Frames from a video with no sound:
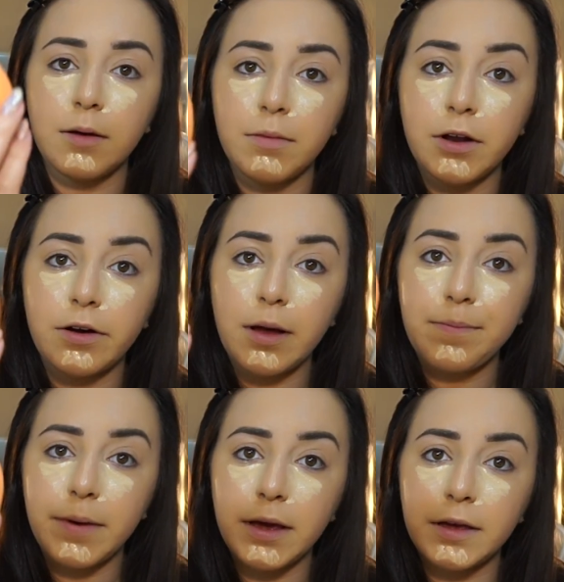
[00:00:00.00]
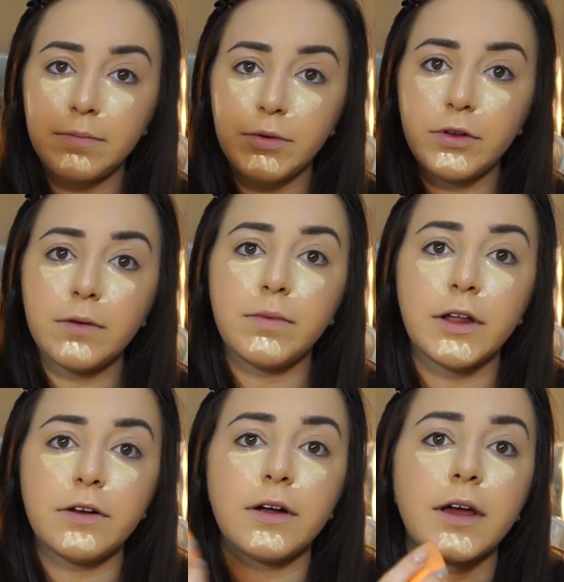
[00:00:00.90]
gonna grab my Beauty
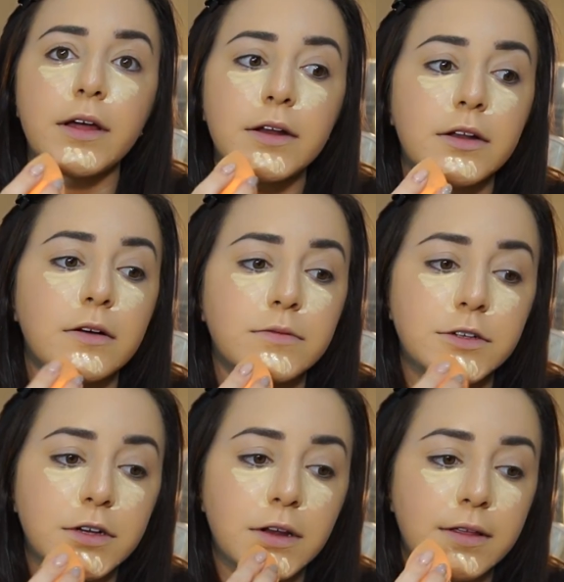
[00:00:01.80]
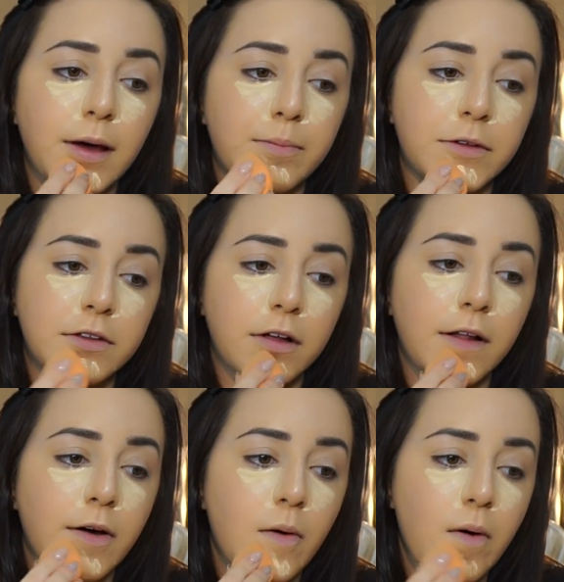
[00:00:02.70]
Blender again and I'm just gonna tap this all
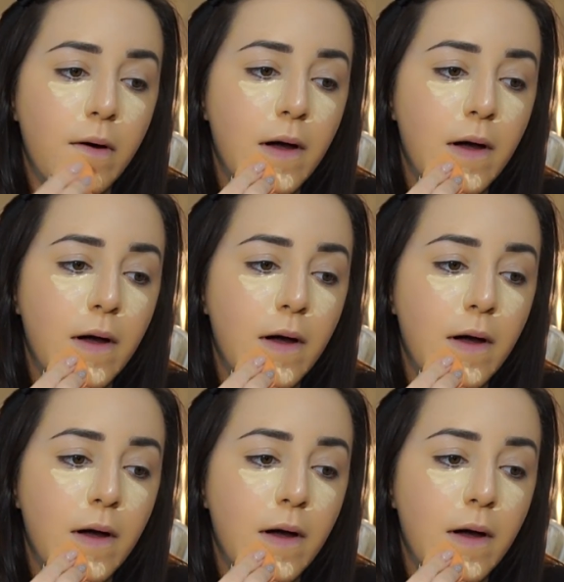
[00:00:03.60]
out.